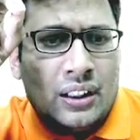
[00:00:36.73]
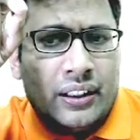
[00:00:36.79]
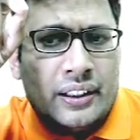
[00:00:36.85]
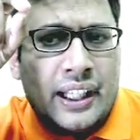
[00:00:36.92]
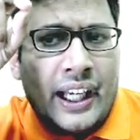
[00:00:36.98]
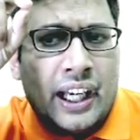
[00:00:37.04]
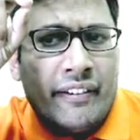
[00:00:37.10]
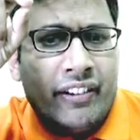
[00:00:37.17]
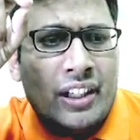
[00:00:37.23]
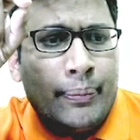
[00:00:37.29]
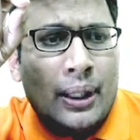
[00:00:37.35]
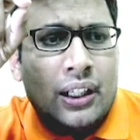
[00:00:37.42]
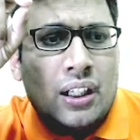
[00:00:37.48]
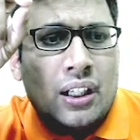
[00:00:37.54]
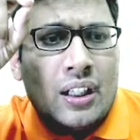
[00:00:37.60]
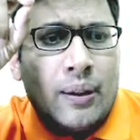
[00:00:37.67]
The heavy
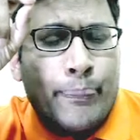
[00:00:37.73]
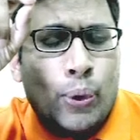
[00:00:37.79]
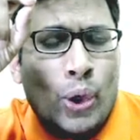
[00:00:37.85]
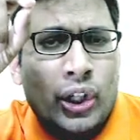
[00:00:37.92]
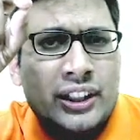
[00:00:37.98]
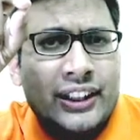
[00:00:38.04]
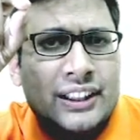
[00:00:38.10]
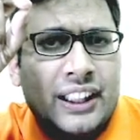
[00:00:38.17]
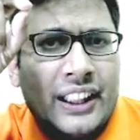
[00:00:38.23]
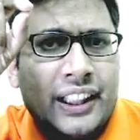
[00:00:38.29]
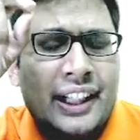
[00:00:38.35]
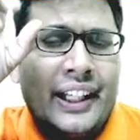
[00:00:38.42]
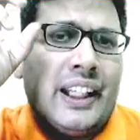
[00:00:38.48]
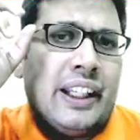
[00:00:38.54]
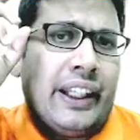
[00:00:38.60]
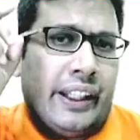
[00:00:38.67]
metal
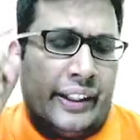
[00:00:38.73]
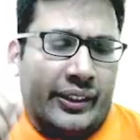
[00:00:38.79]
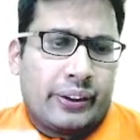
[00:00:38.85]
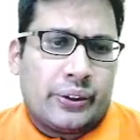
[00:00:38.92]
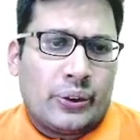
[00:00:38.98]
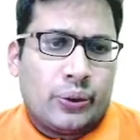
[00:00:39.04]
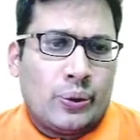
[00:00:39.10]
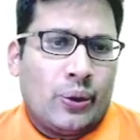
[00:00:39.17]
poisoning is